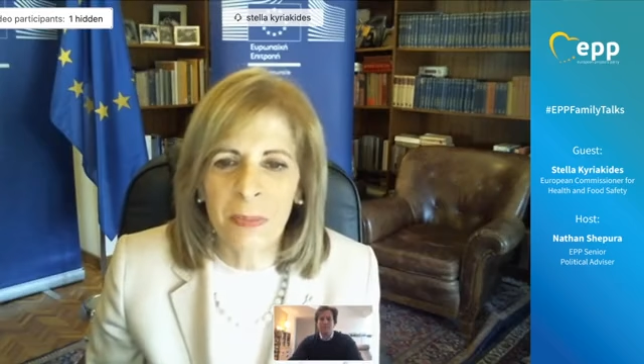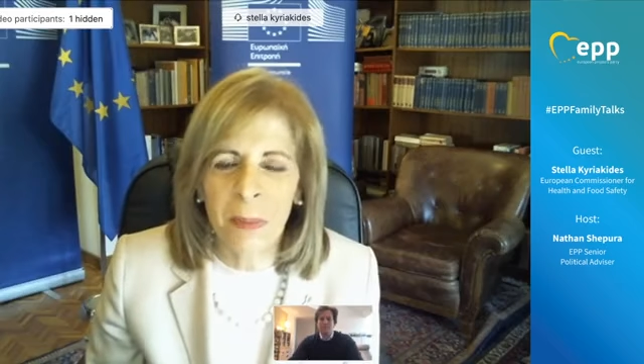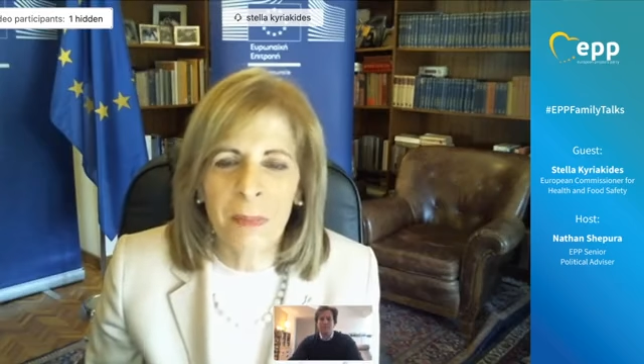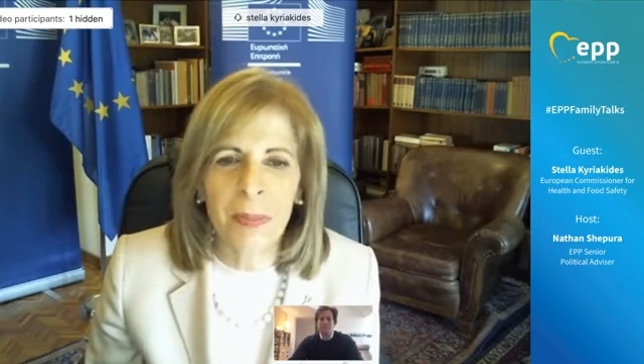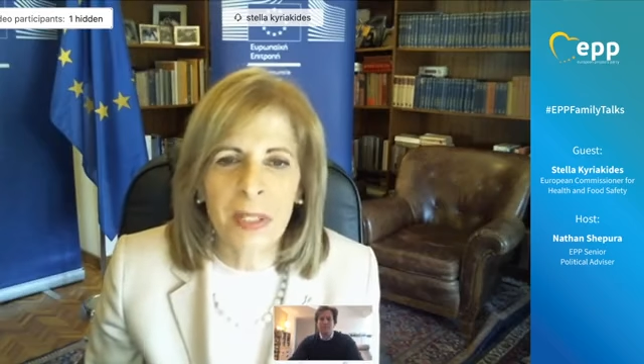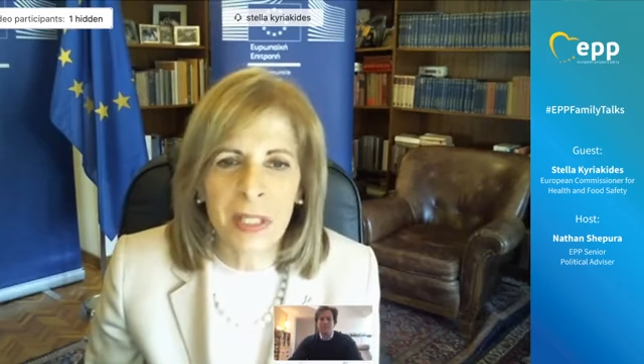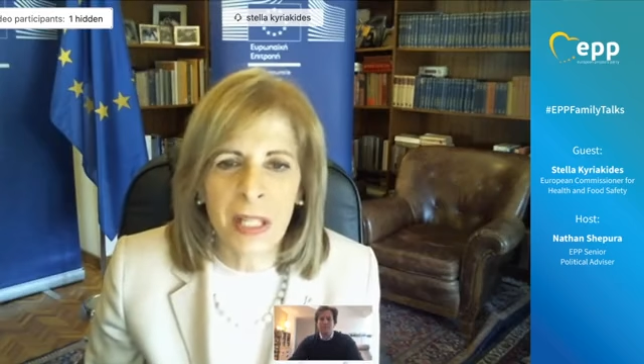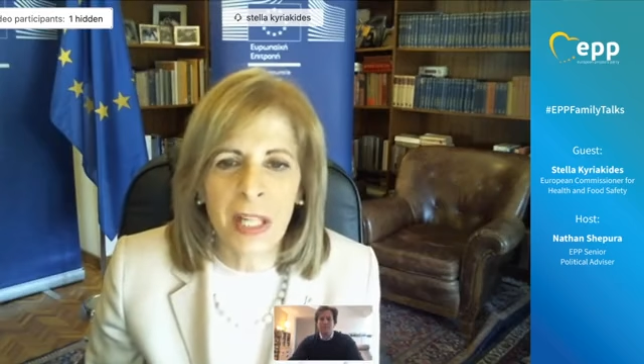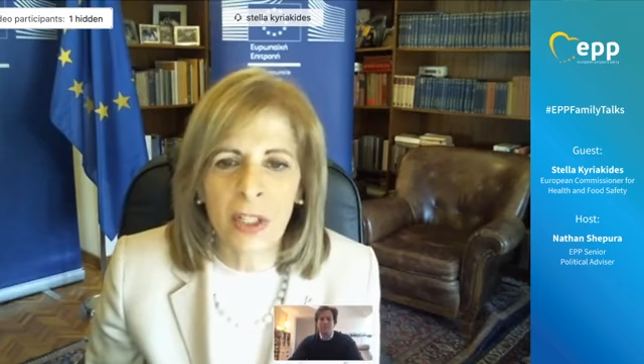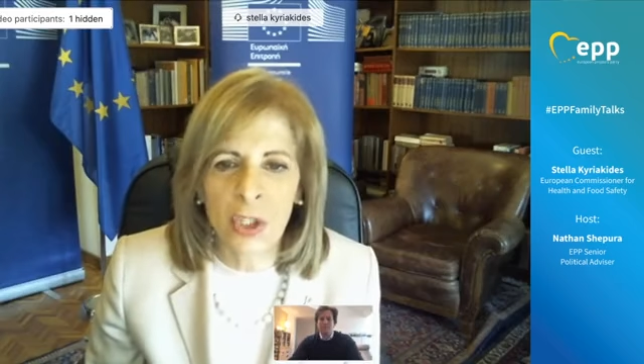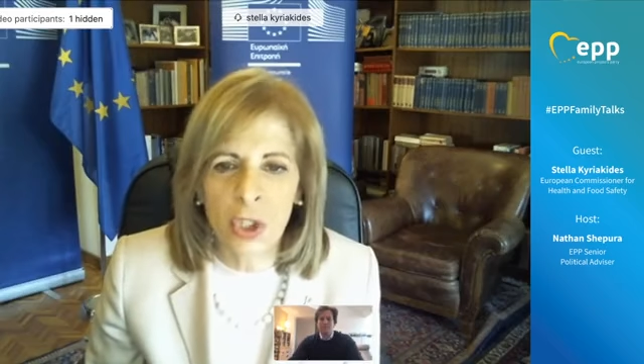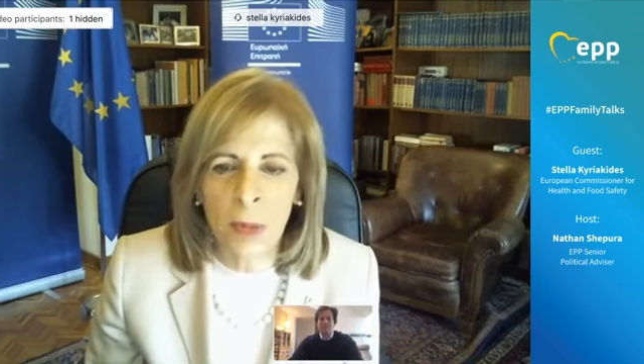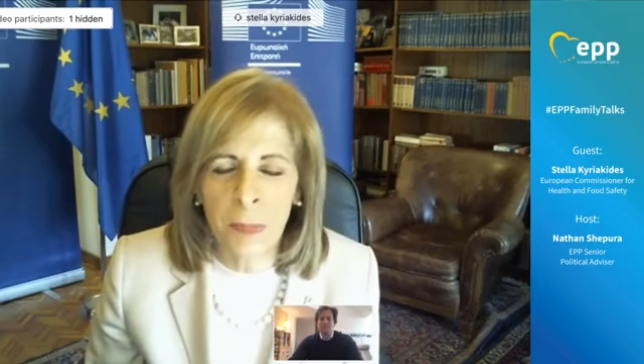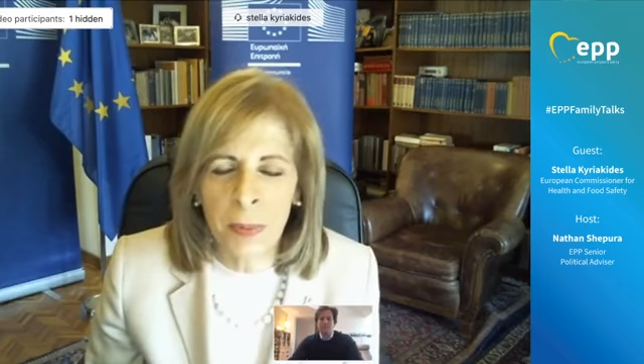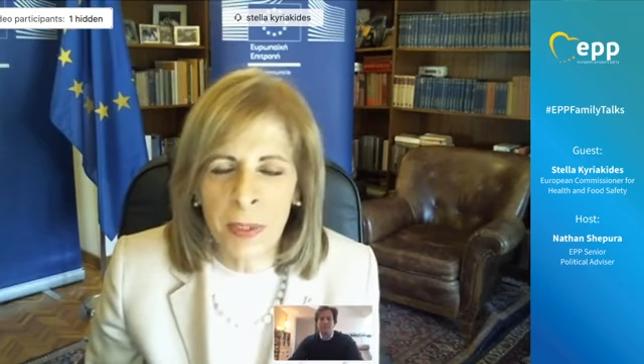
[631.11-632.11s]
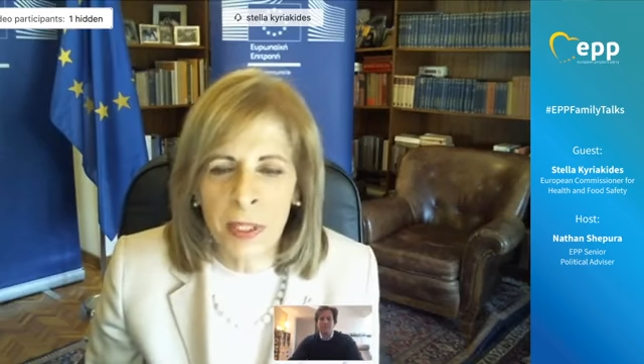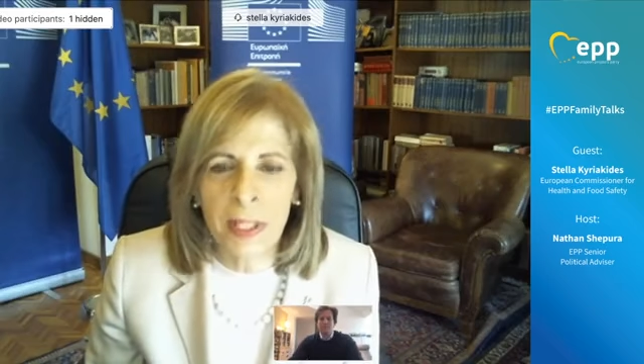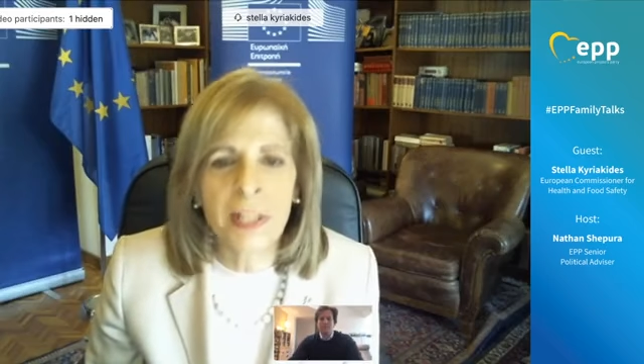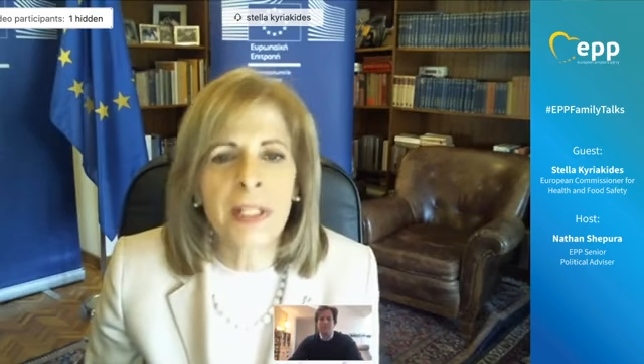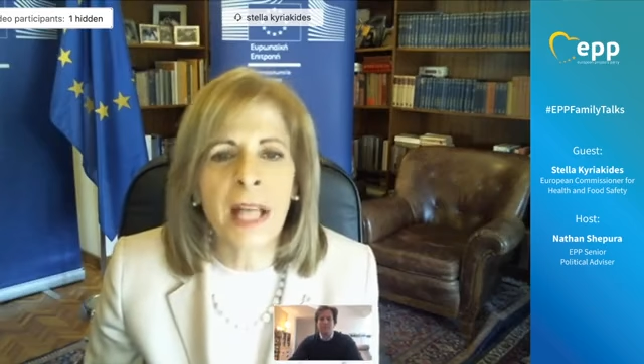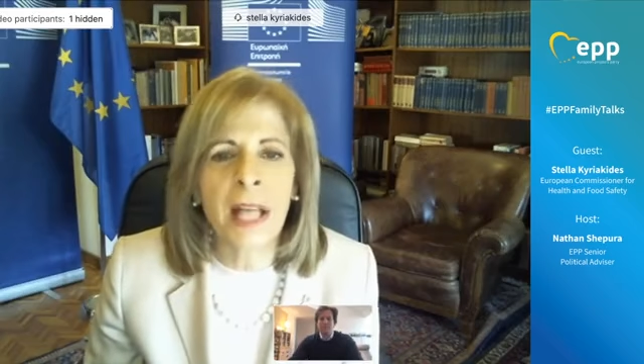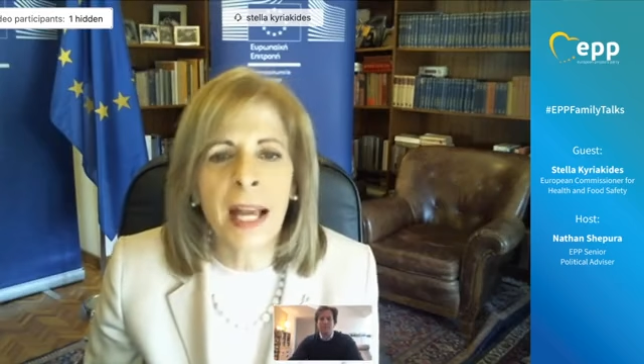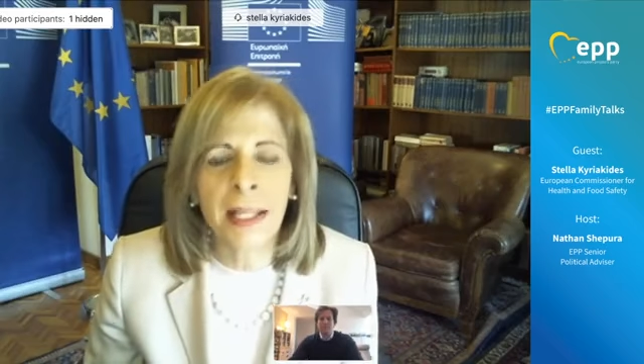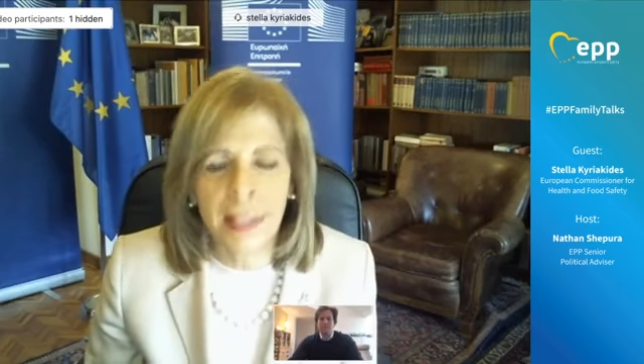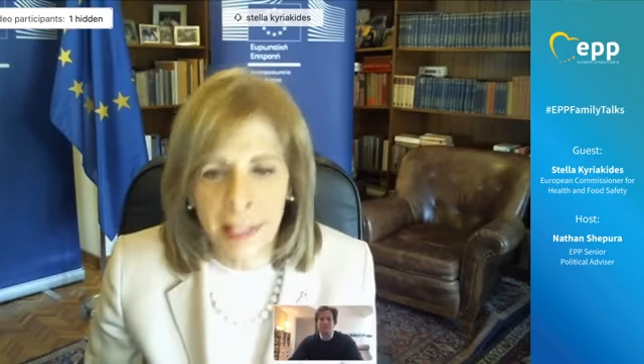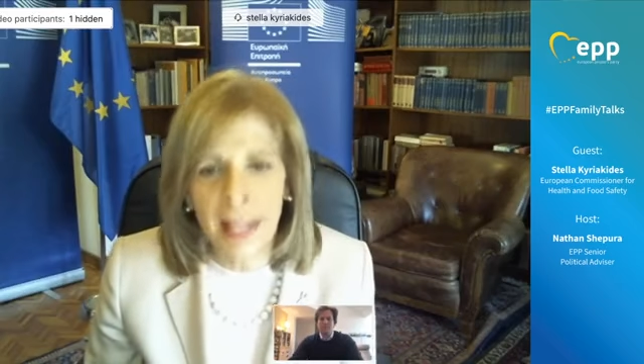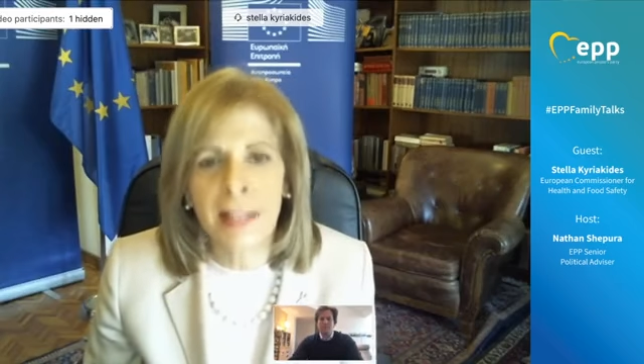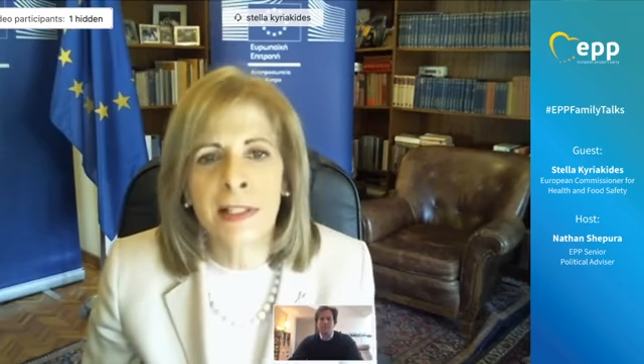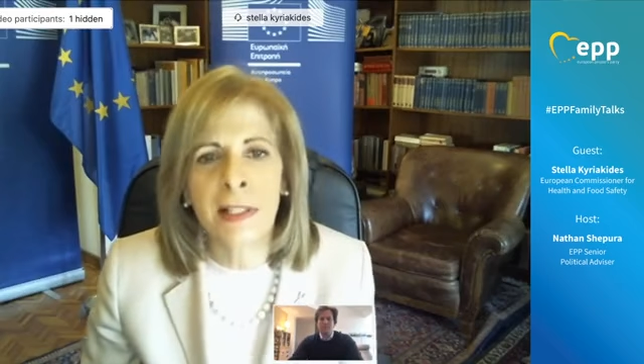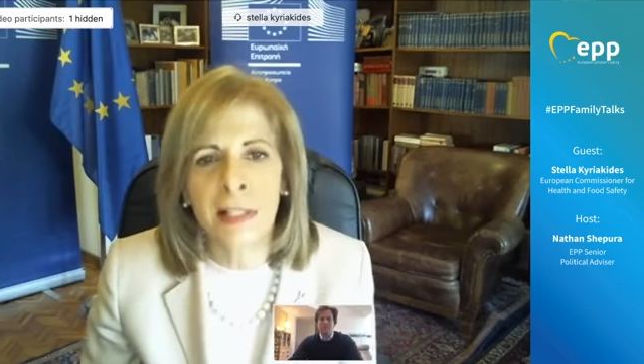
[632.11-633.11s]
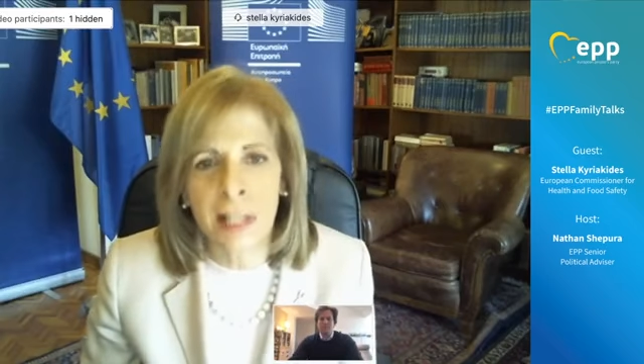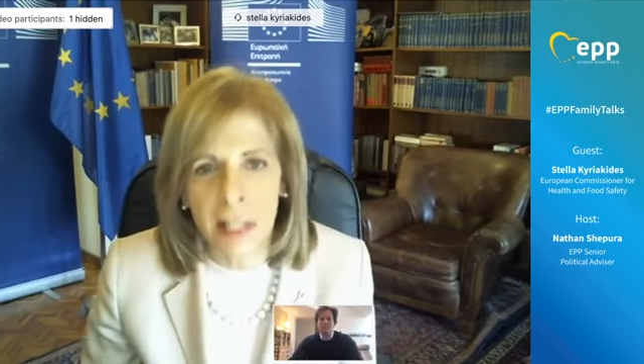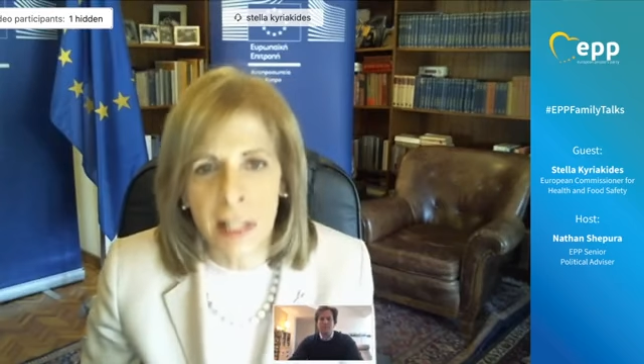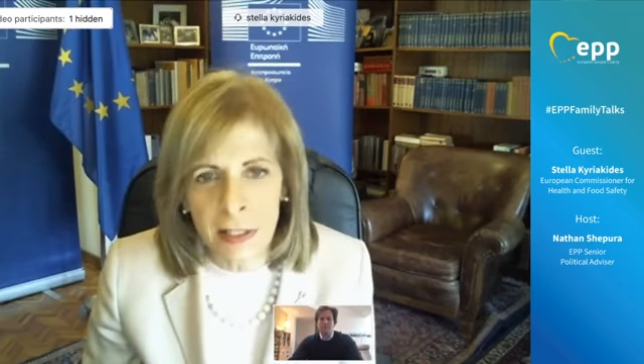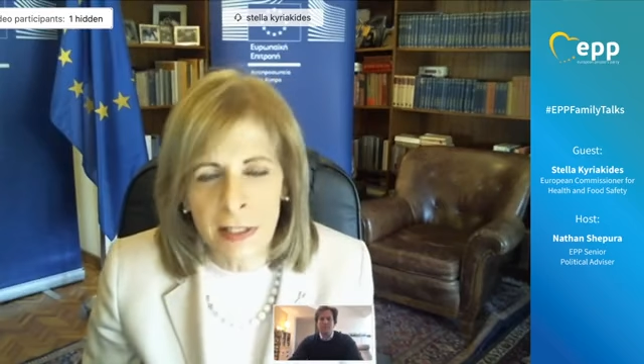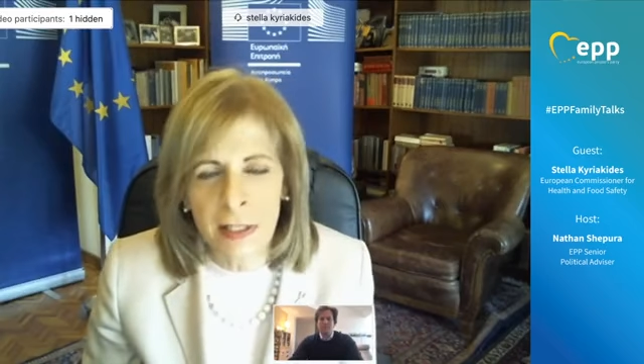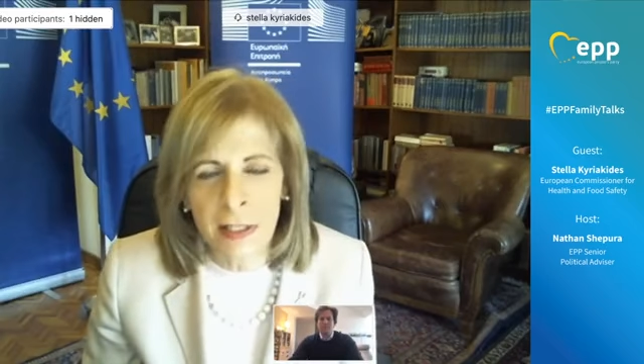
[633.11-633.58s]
state's competence, and yes, it is.